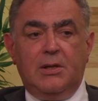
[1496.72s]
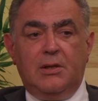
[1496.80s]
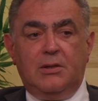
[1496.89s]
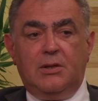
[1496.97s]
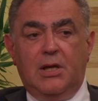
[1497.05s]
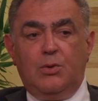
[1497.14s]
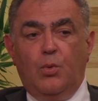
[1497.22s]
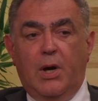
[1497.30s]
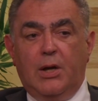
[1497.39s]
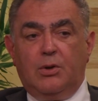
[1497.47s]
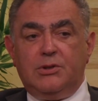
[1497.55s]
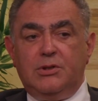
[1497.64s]
then why
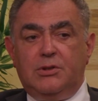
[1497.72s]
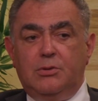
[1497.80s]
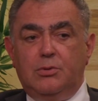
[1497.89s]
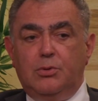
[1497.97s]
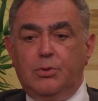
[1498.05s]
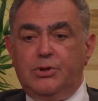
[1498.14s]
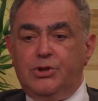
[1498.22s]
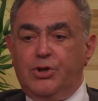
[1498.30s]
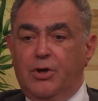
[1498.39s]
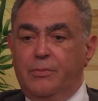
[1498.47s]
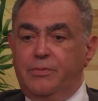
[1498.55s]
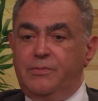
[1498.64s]
couldn't it do the
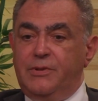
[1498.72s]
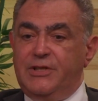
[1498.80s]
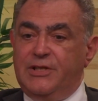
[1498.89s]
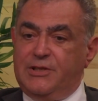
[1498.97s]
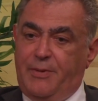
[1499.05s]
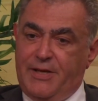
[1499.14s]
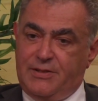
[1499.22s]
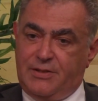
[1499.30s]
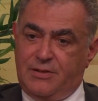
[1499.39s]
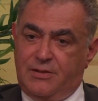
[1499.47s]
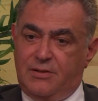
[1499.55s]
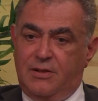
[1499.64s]
job in other
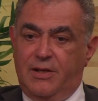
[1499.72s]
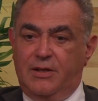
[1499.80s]
places, like